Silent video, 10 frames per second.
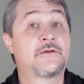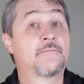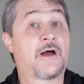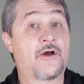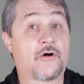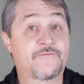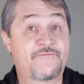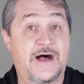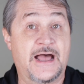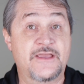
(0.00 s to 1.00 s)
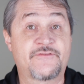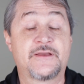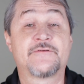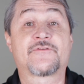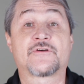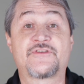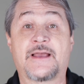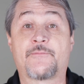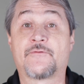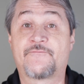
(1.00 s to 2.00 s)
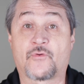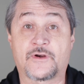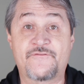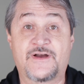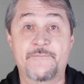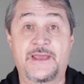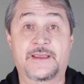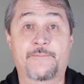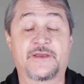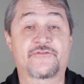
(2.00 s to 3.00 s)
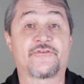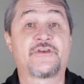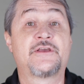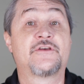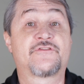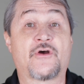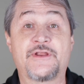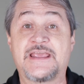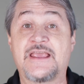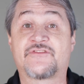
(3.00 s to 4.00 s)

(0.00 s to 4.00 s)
My R5, for example, 45 megapixels. Sony